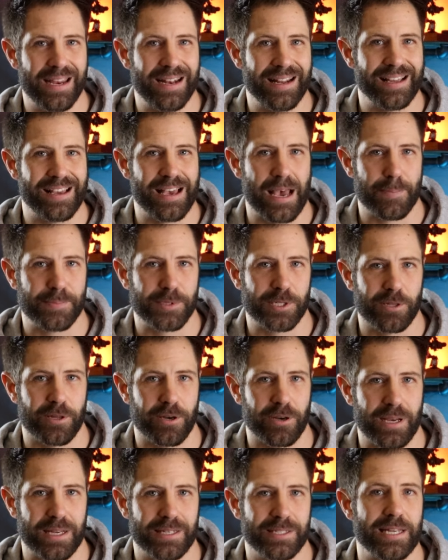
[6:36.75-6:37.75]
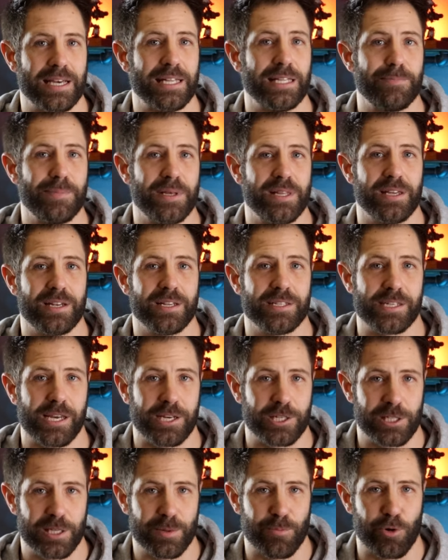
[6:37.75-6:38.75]
hitting caps lock and telling me that it's
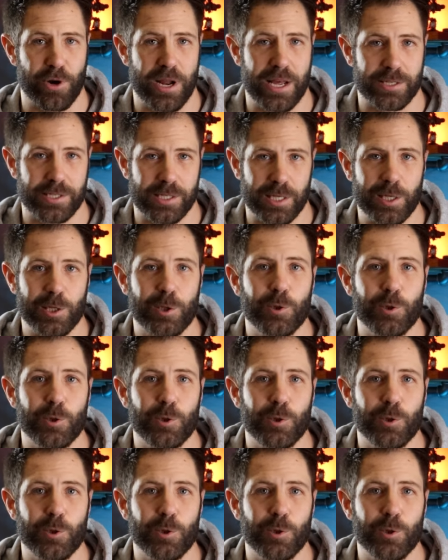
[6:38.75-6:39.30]
actually pronounced